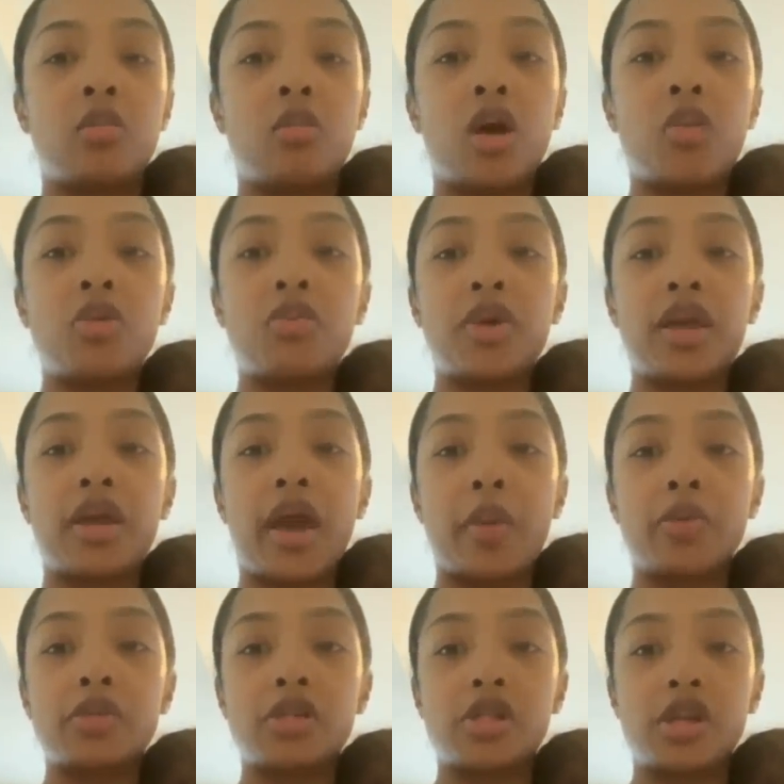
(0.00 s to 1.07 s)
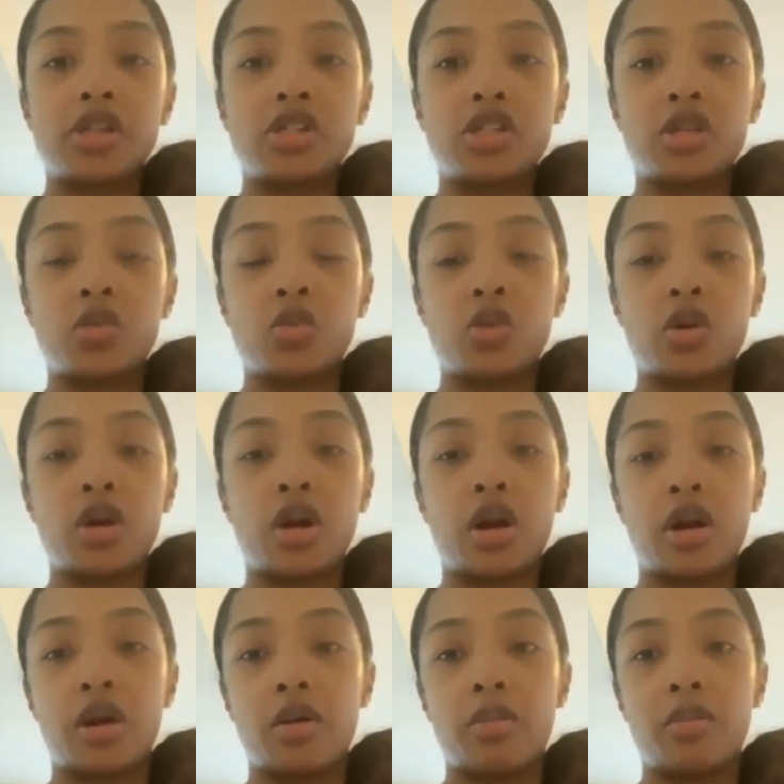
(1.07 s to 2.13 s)
mommy made encapsulation will
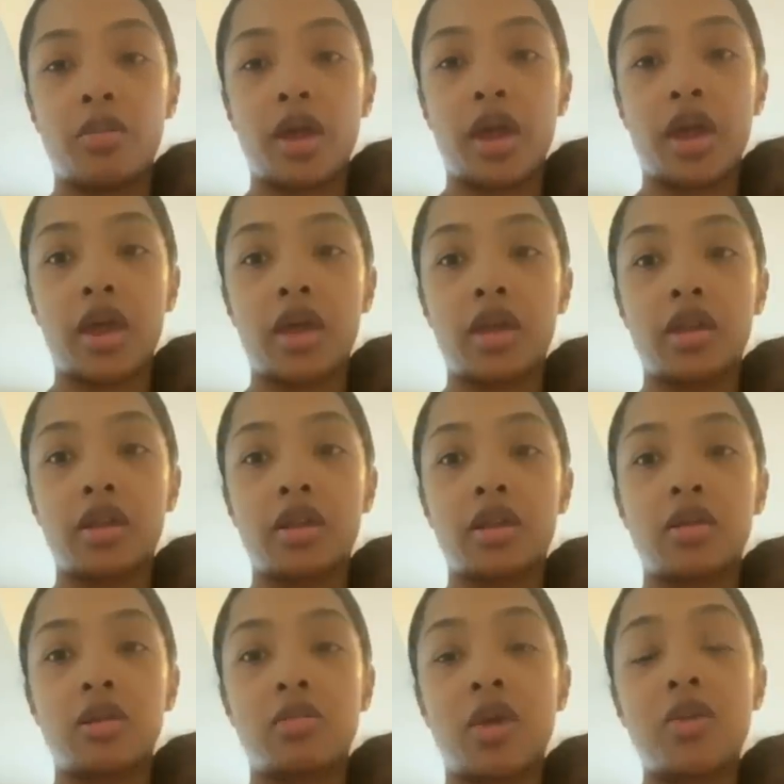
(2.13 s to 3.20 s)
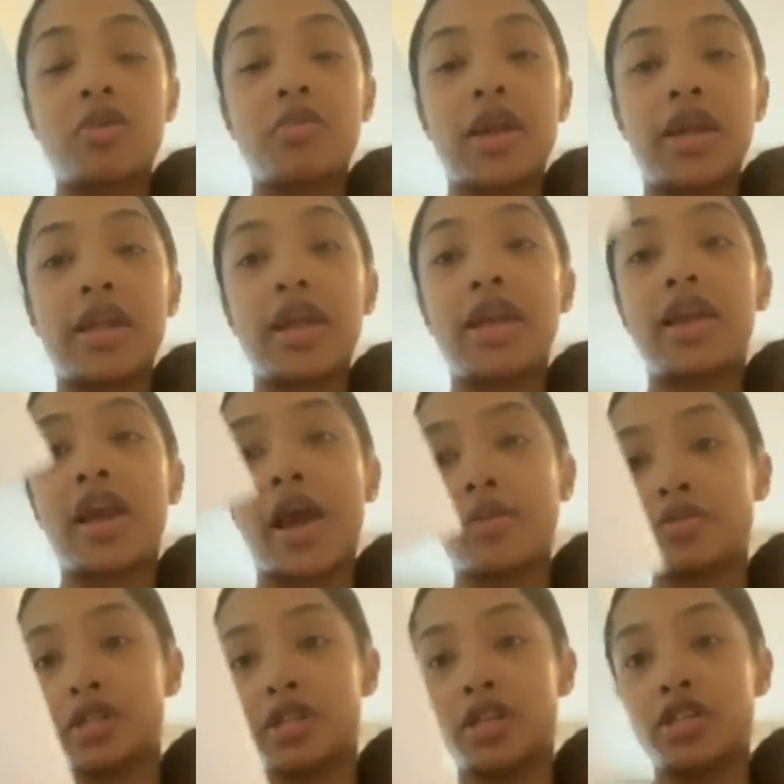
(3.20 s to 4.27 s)
come and mommy made
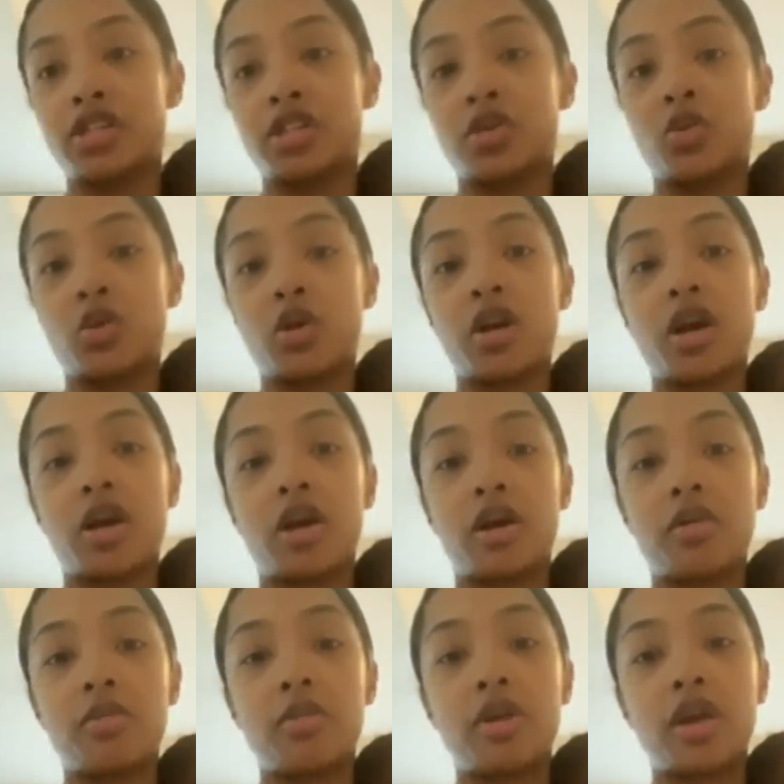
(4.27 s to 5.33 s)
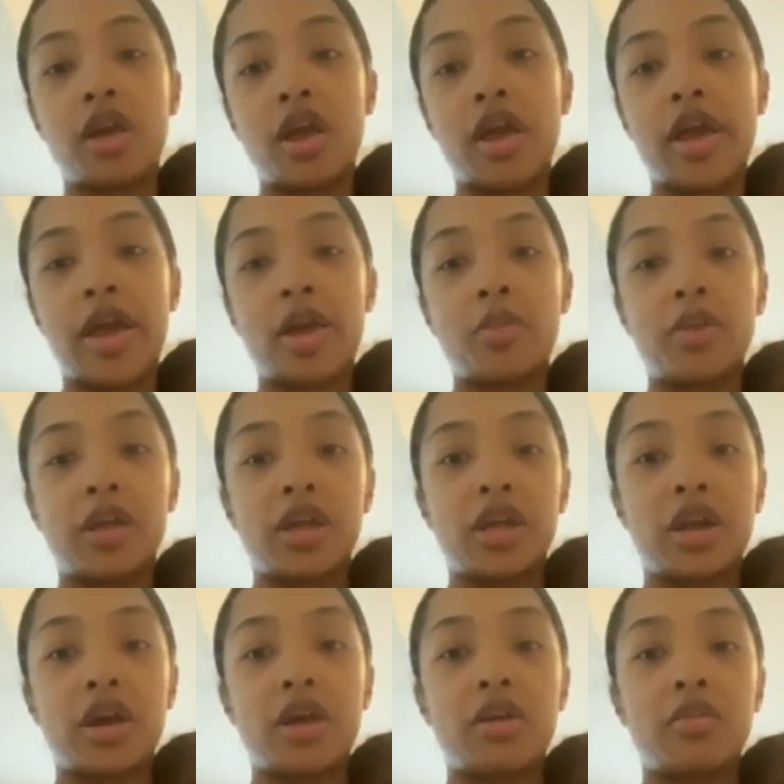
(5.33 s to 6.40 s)
encapsulation will come and pick
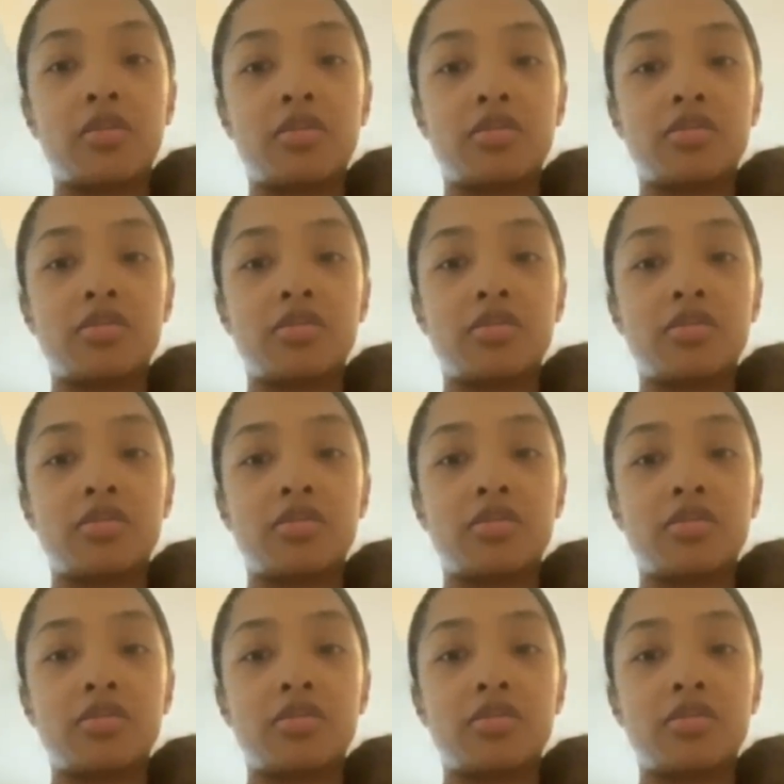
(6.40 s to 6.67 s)
it up